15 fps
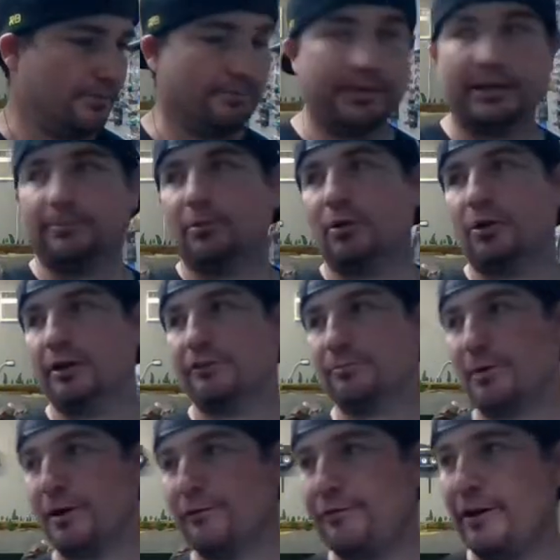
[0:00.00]
Big boy is
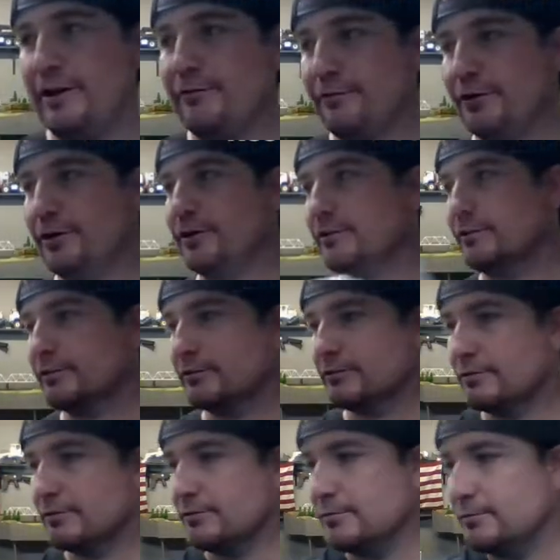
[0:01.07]
my favorite,
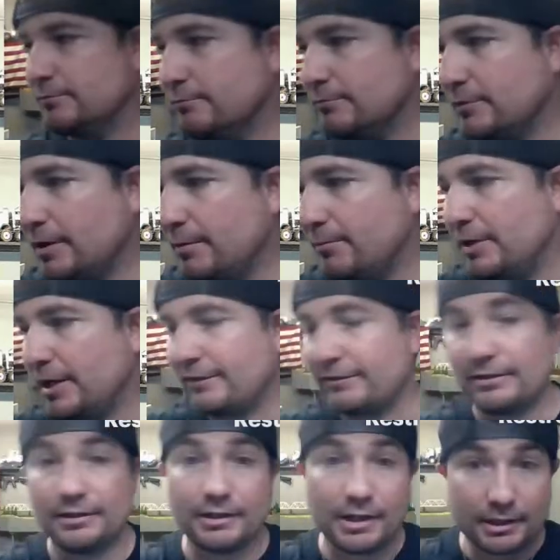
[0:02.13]
but that's
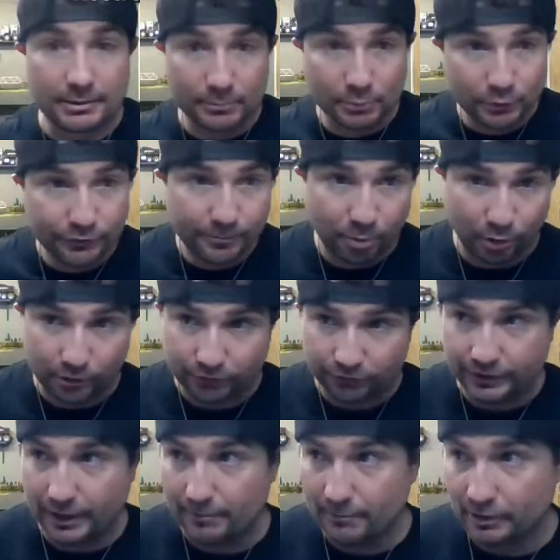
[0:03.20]
a lot of moving parts
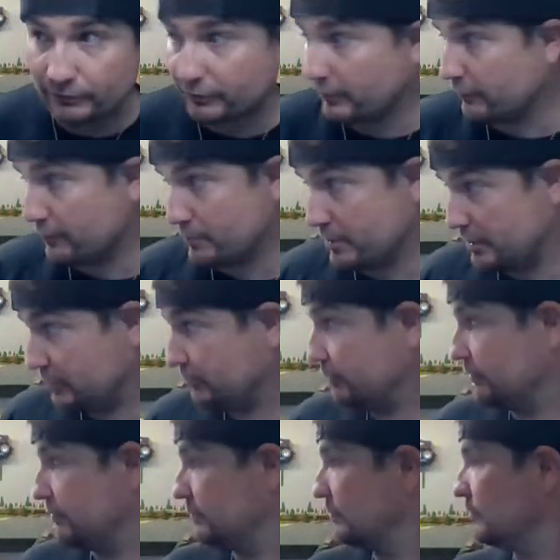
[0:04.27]
on that big son of a
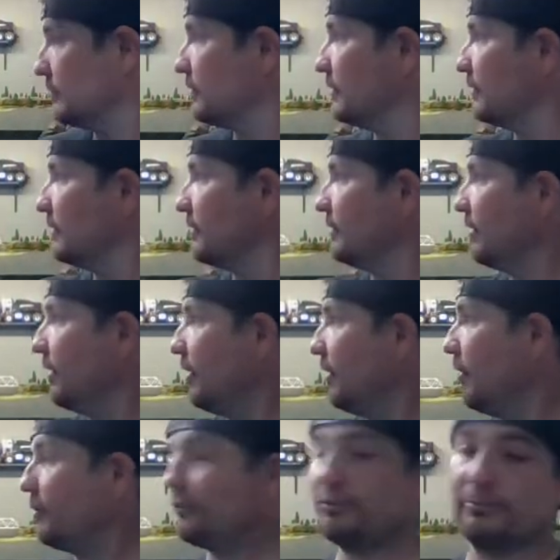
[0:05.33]
bitch.
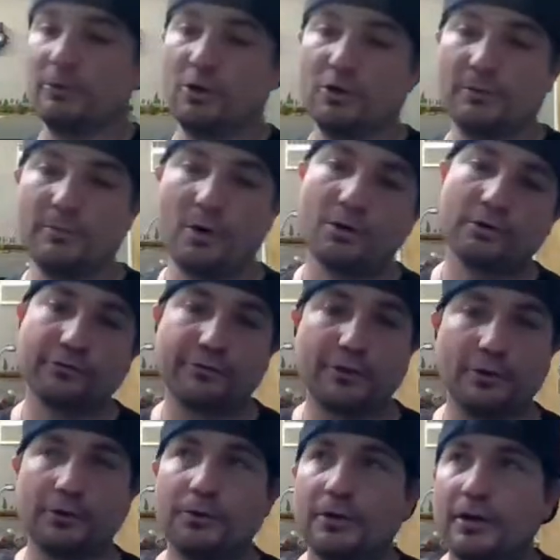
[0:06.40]
Awesome locomotive
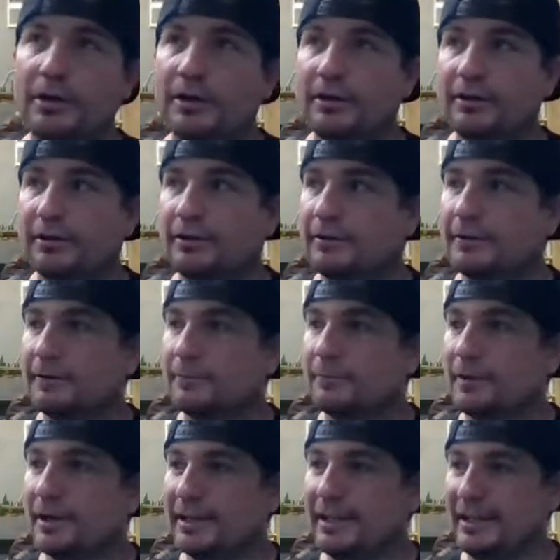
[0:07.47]
though.
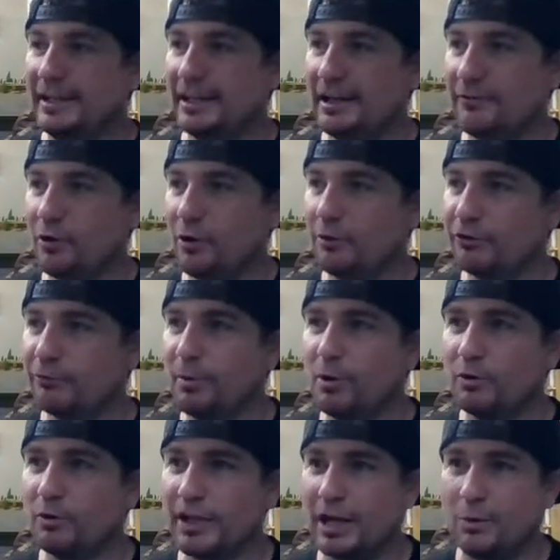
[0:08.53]
Again, I've always
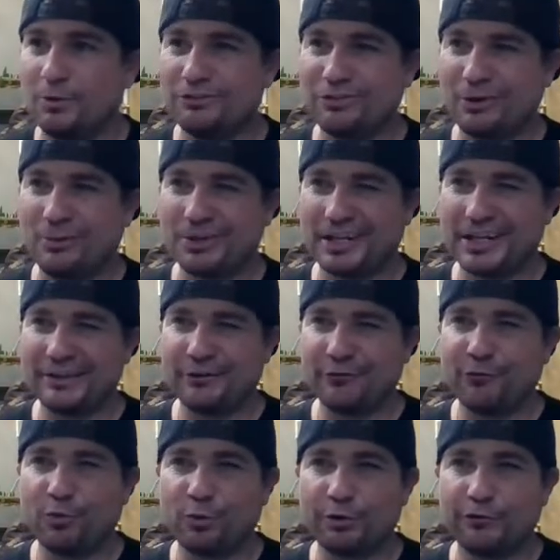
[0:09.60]
spoke that I wish I would have got the
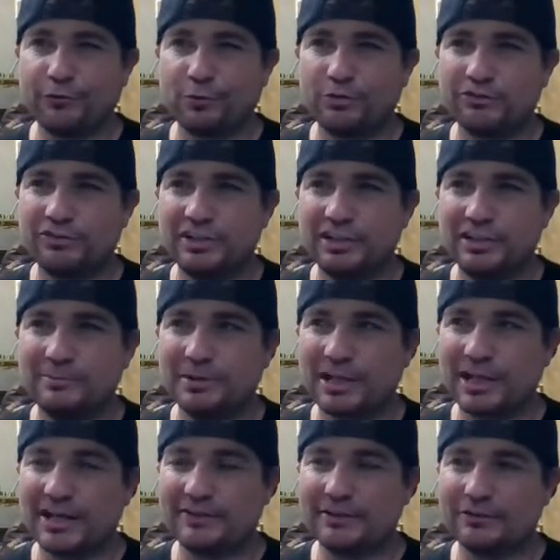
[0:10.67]
4014, but
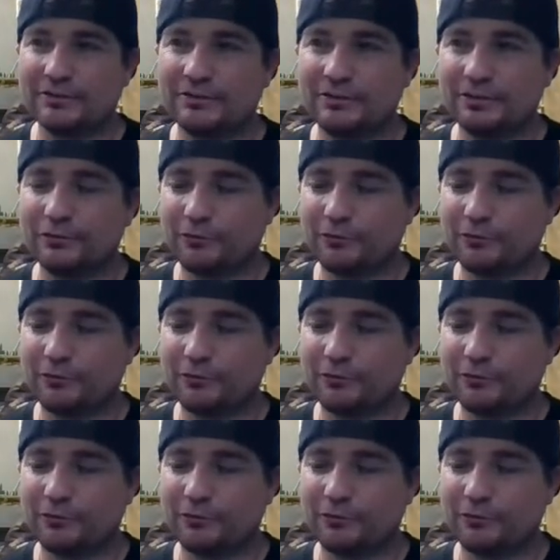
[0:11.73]
I got the